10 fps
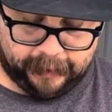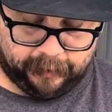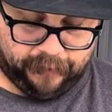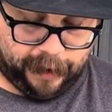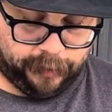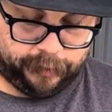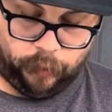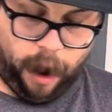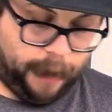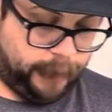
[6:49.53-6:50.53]
As far as
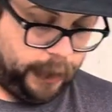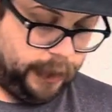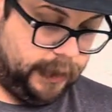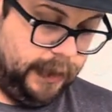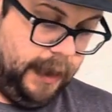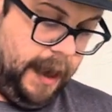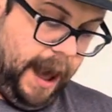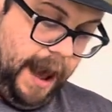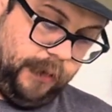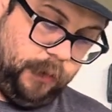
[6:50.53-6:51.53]
durometer,
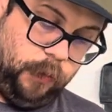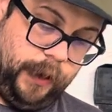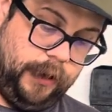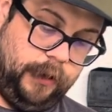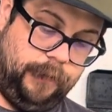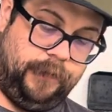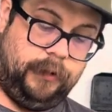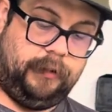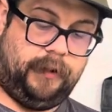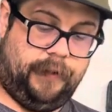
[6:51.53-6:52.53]
every wheel
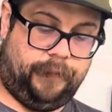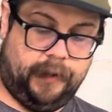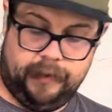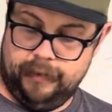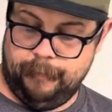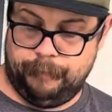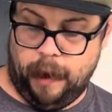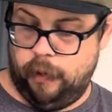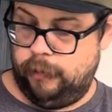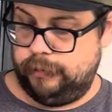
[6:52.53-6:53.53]
feels different.
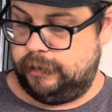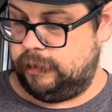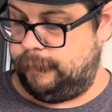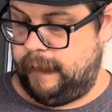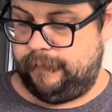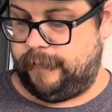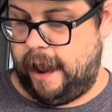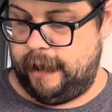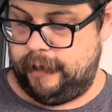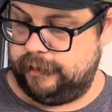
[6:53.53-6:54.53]
Bones,
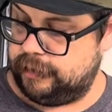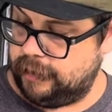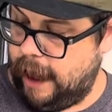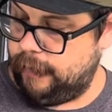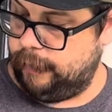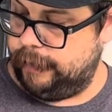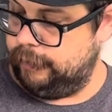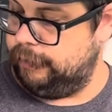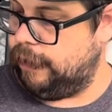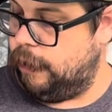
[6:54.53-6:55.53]
Spitfires, slot
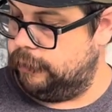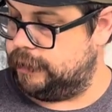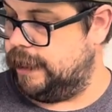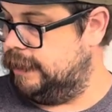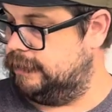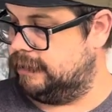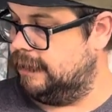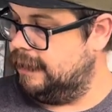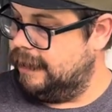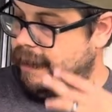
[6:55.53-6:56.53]
wheels, OJs.
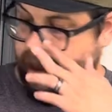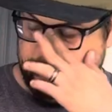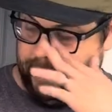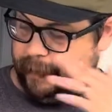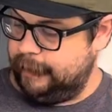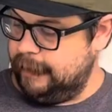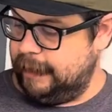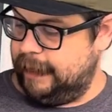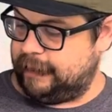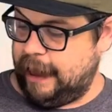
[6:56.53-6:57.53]
I mean,
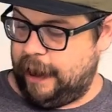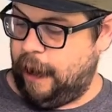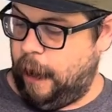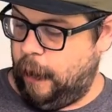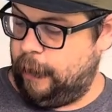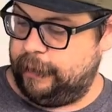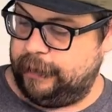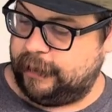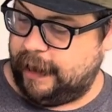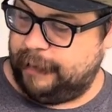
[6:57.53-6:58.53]
it's kind of hard.
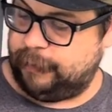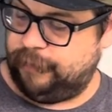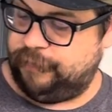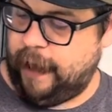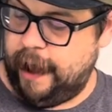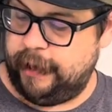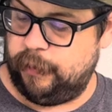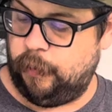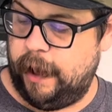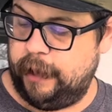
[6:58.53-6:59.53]
You're gonna have to find
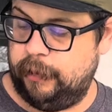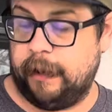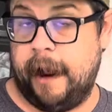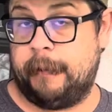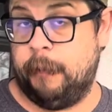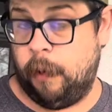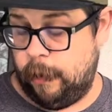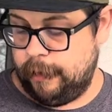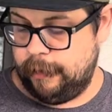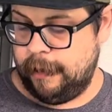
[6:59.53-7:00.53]
what you like more.